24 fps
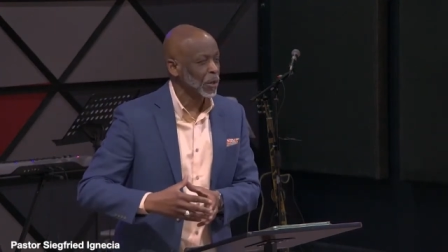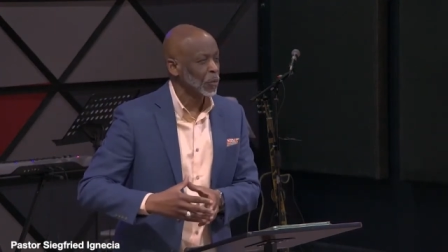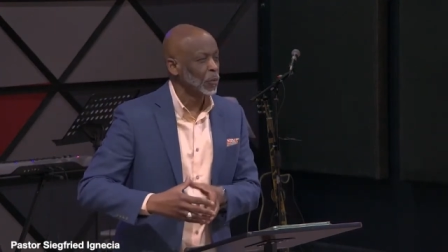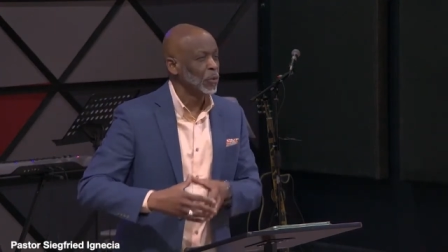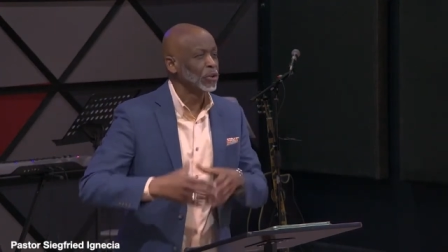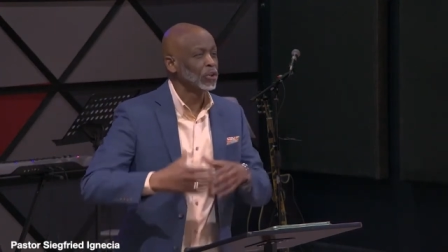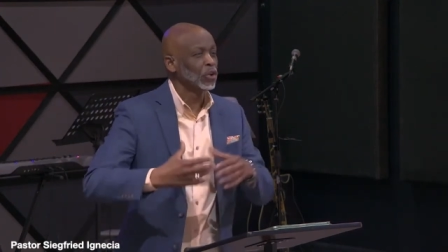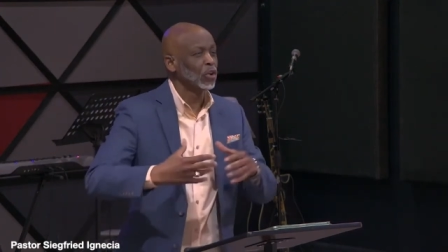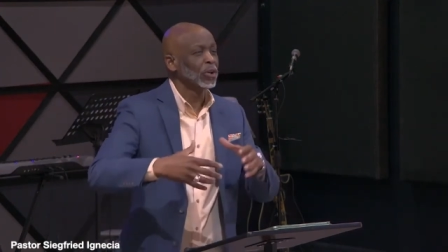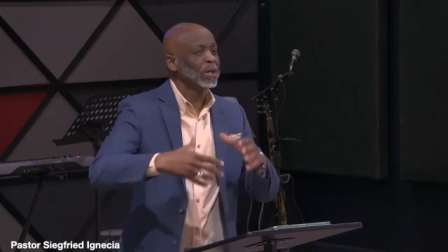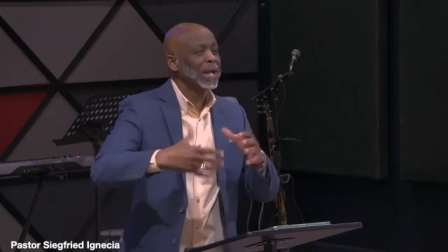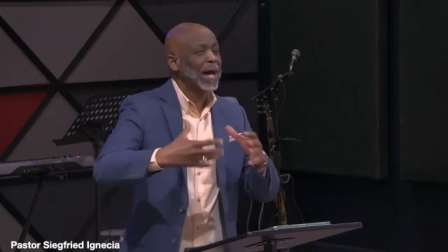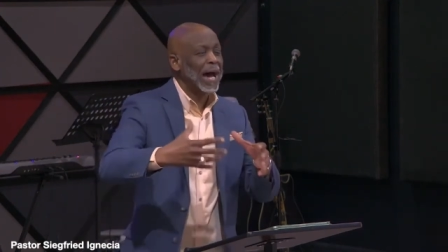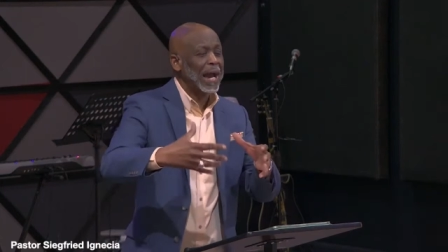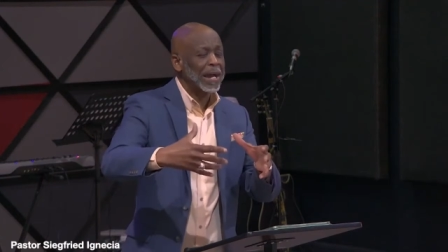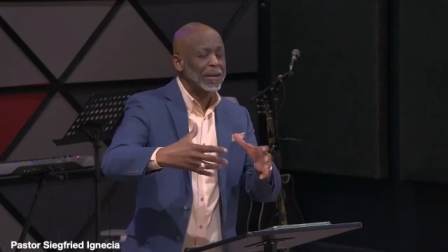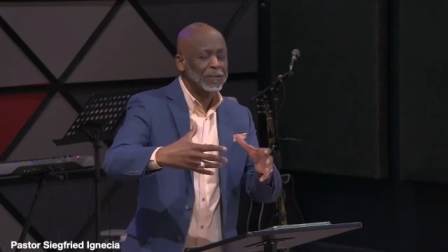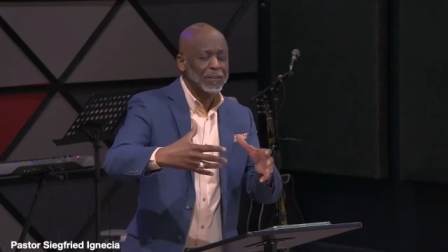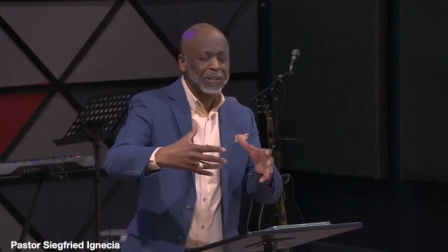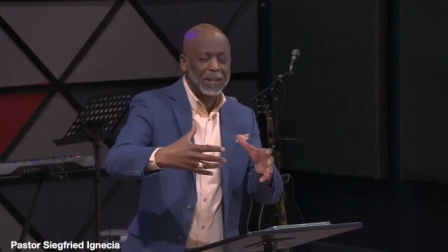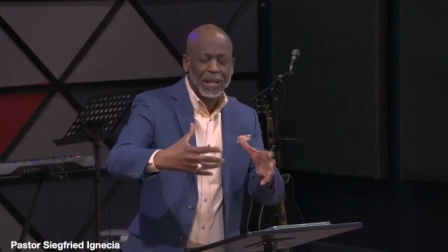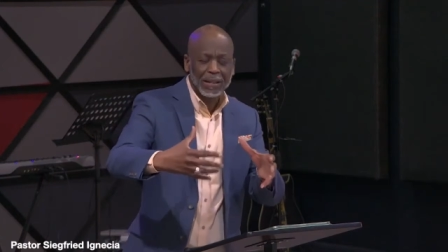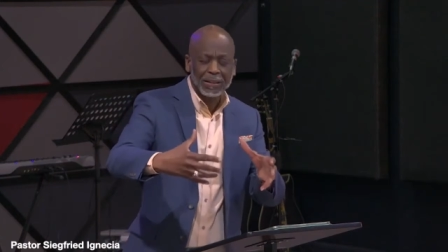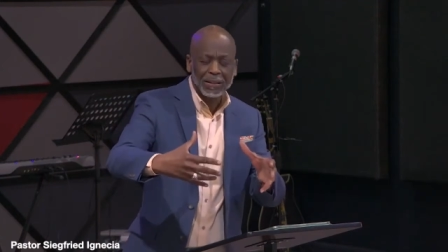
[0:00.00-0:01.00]
We don't
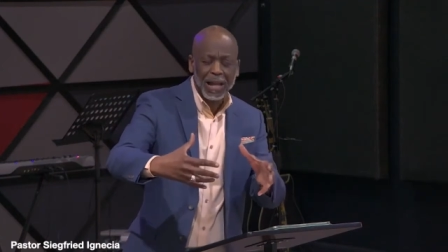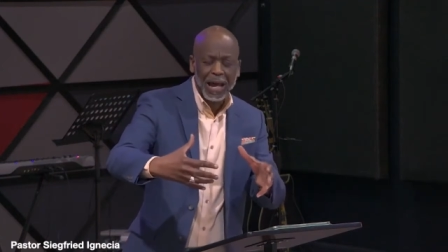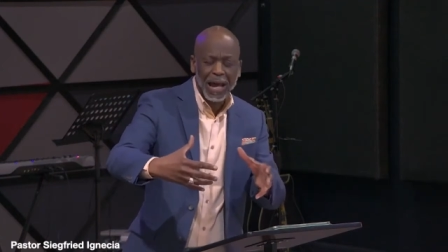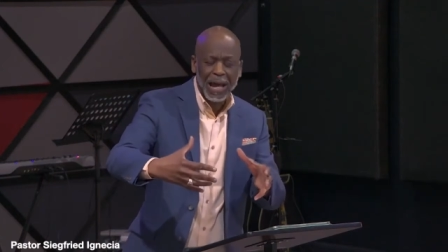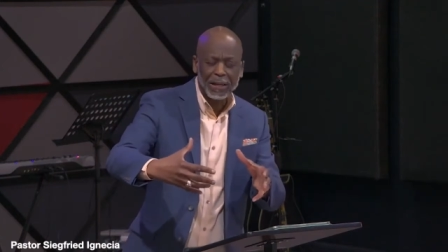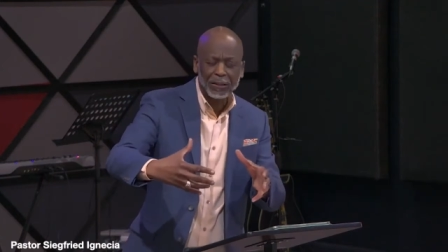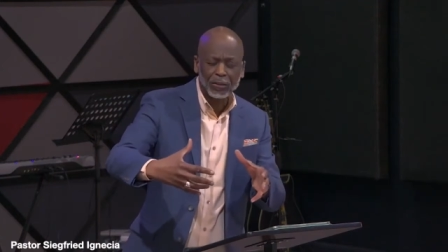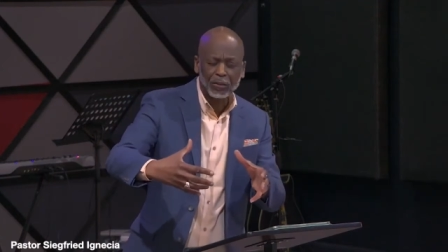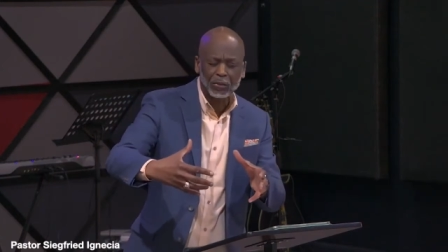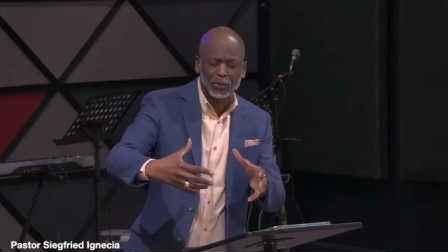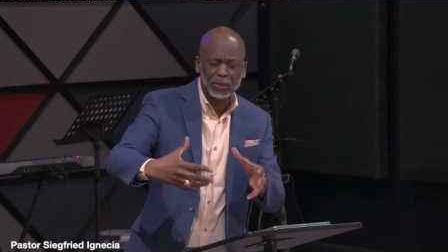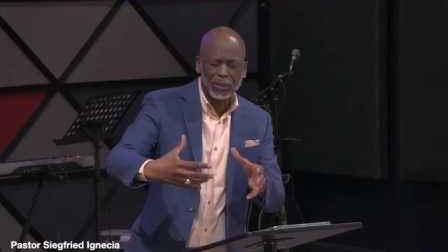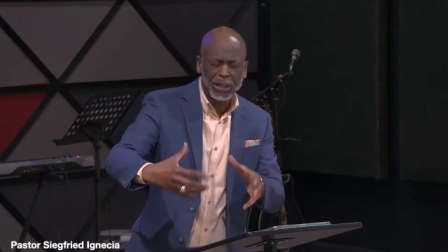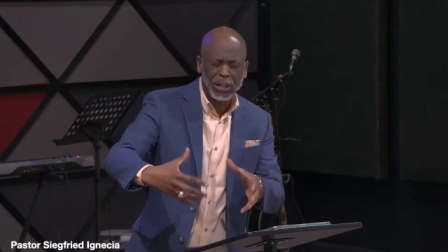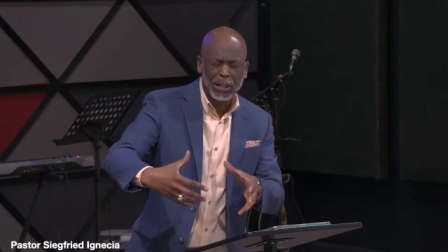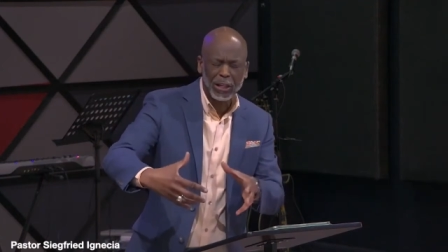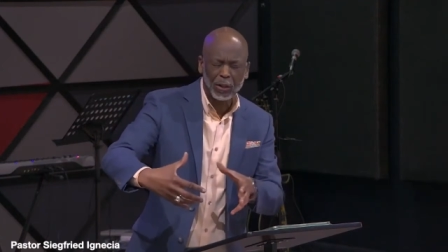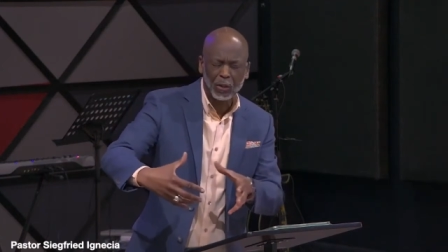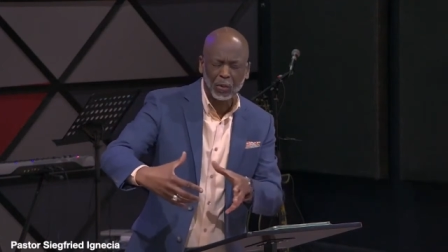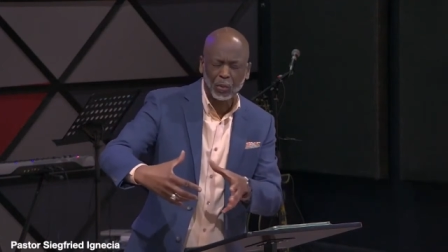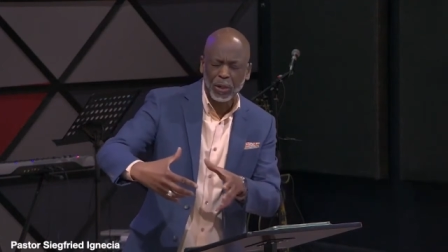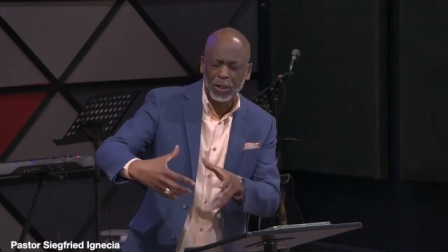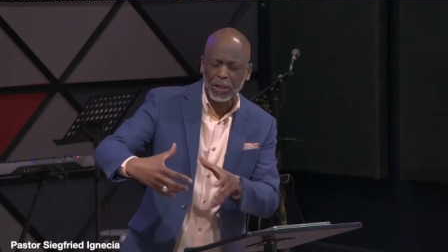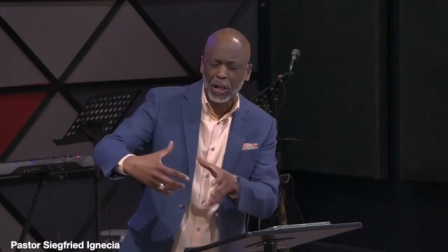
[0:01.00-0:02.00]
like to
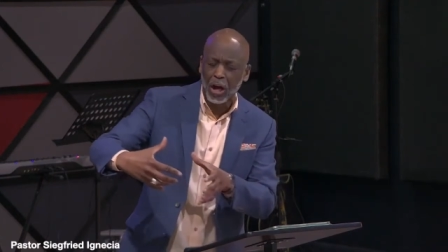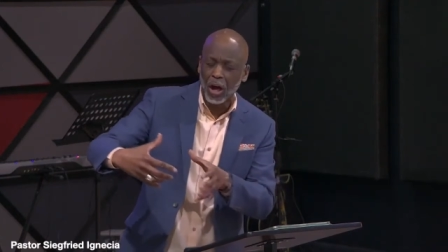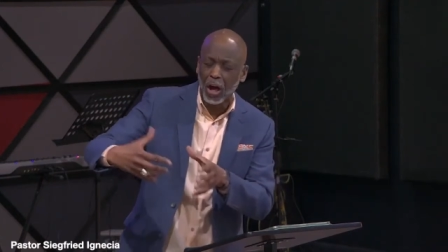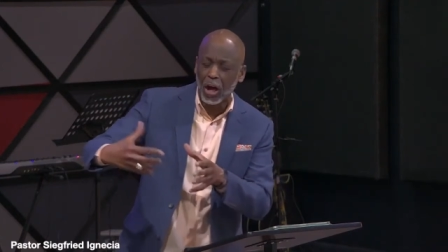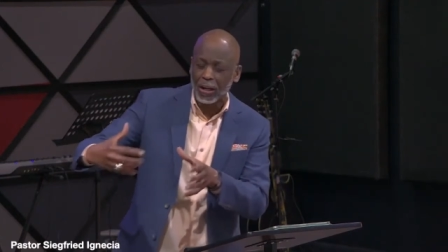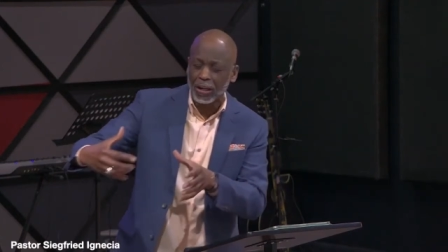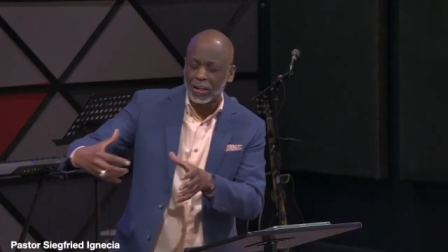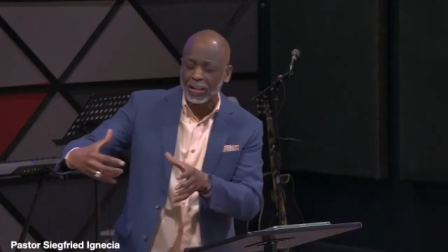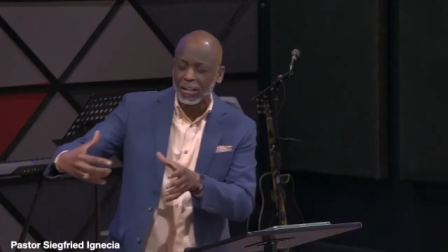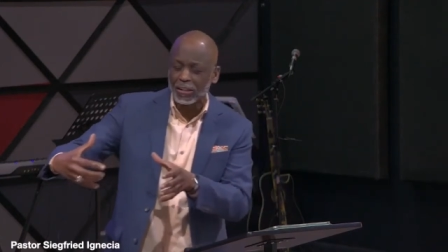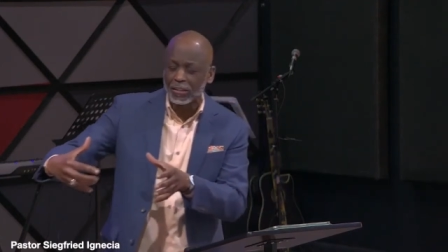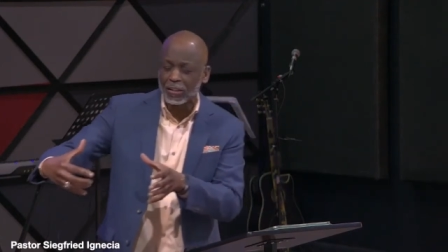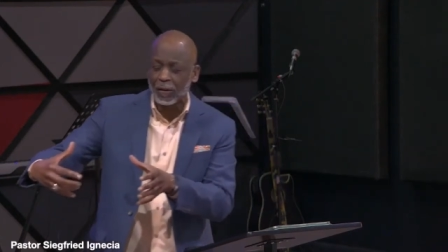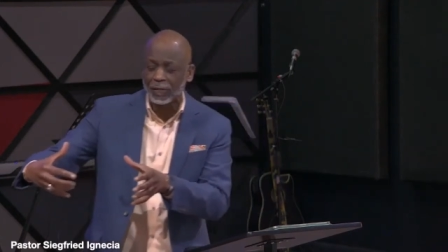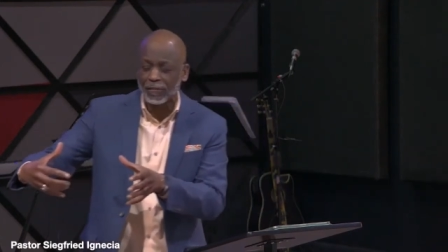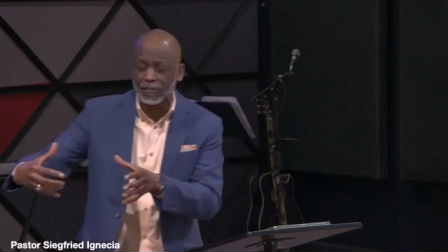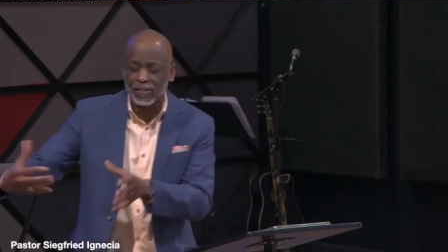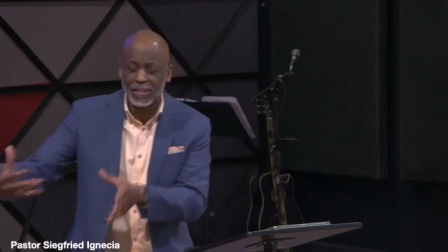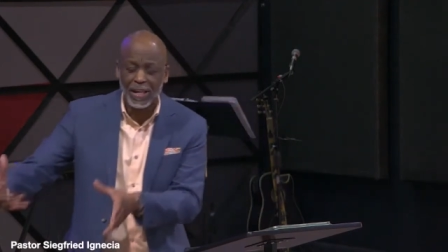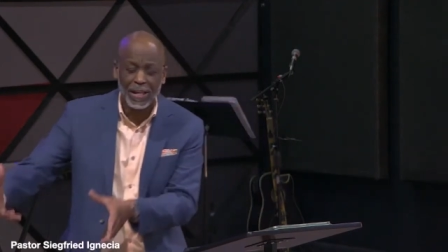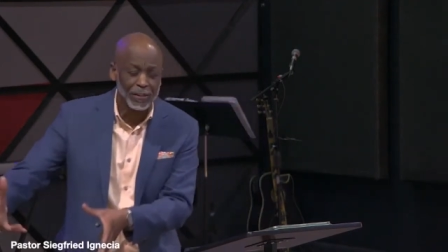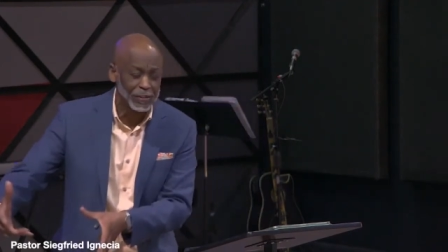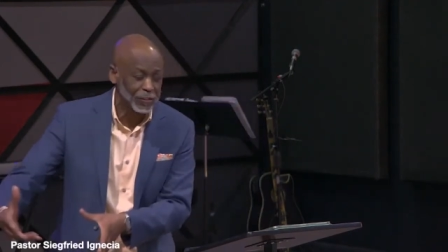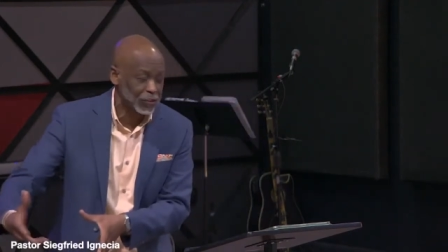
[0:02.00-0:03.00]
deal with the ugliness of
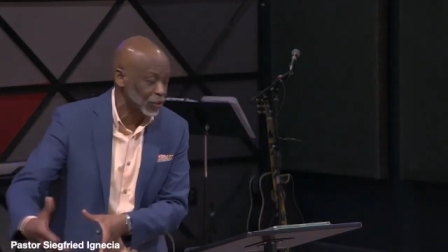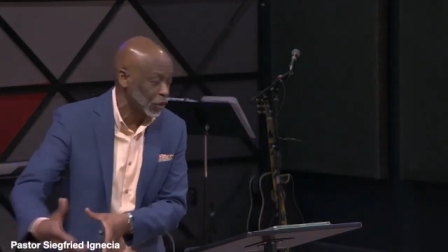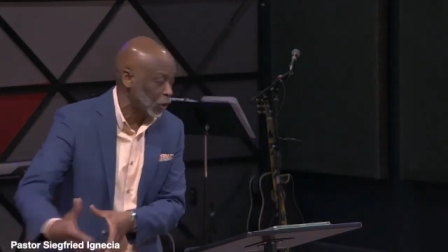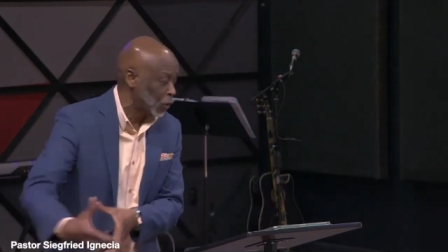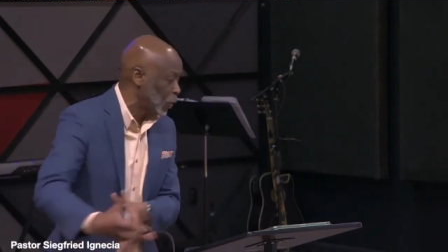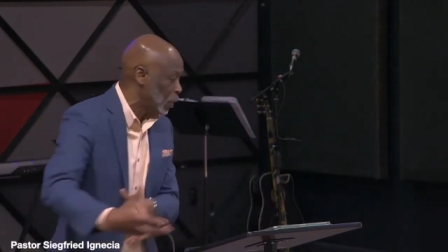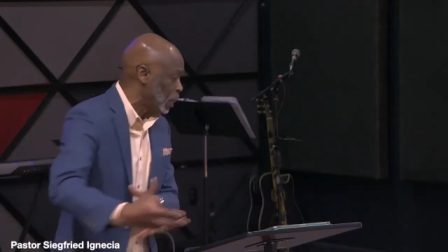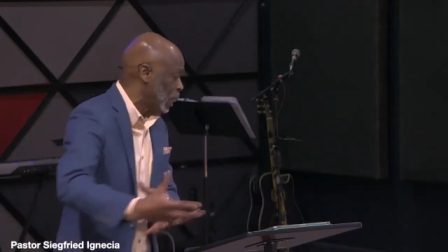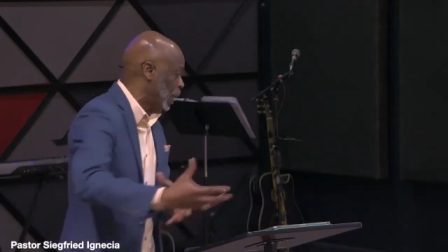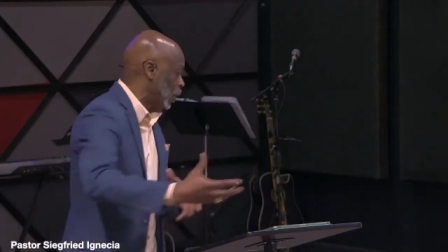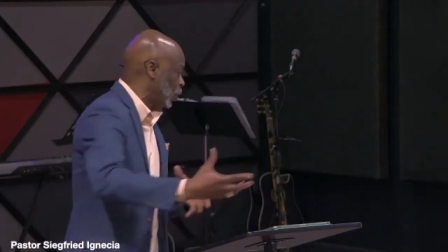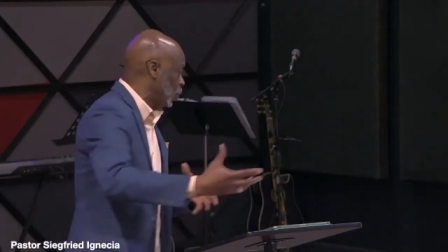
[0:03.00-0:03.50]
sin. So